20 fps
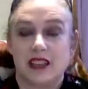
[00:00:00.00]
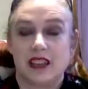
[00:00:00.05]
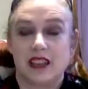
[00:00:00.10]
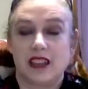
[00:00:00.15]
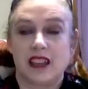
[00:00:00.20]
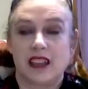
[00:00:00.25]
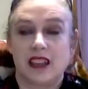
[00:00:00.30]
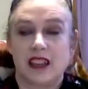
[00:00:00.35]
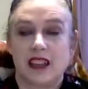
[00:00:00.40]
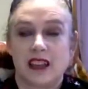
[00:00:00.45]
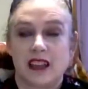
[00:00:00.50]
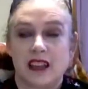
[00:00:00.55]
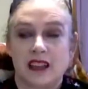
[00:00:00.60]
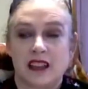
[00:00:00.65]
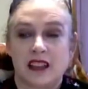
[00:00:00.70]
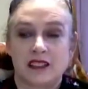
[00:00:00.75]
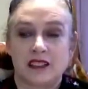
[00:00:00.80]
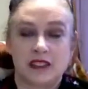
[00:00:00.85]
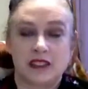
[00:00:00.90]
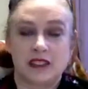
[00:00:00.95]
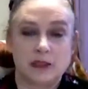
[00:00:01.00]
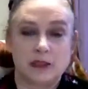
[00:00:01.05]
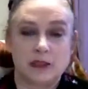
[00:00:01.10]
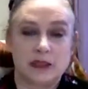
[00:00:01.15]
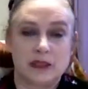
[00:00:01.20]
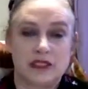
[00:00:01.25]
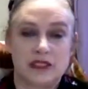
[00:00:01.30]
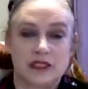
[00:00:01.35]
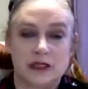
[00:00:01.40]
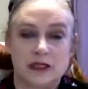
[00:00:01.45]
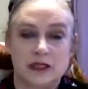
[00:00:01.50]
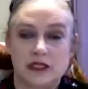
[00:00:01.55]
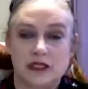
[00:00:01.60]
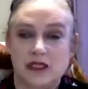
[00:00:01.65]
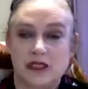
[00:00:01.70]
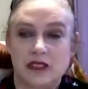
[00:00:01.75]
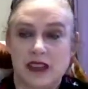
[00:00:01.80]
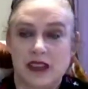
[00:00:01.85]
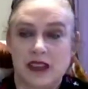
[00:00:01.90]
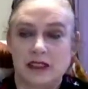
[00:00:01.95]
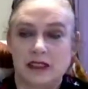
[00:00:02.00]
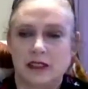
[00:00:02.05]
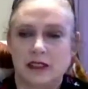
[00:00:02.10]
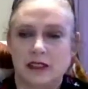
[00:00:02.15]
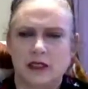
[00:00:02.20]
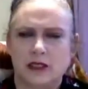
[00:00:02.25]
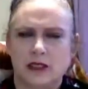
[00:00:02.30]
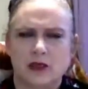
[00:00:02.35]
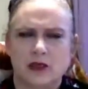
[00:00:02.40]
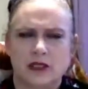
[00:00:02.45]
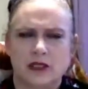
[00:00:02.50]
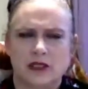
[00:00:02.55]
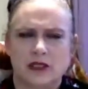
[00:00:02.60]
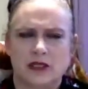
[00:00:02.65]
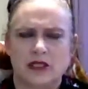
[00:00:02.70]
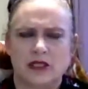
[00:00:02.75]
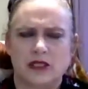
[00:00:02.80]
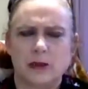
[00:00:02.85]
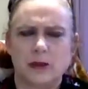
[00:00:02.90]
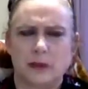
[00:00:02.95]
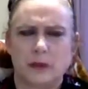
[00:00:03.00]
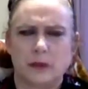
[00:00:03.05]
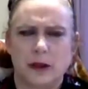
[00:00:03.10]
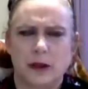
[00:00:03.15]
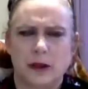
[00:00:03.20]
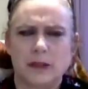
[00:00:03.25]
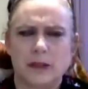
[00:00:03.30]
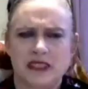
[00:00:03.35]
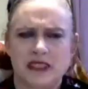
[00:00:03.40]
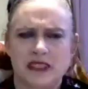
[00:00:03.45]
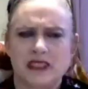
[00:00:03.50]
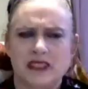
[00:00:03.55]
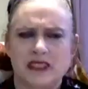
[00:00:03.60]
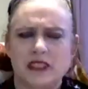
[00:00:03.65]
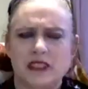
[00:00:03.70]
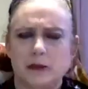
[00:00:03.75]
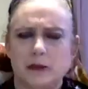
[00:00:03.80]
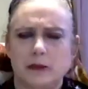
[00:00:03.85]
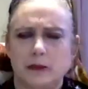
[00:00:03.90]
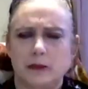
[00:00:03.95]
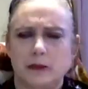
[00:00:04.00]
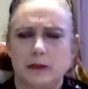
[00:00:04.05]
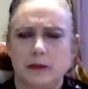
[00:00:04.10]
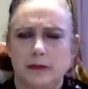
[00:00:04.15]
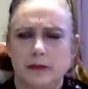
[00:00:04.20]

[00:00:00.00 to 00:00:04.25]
And 2 ways you can do that, two purposes that you would,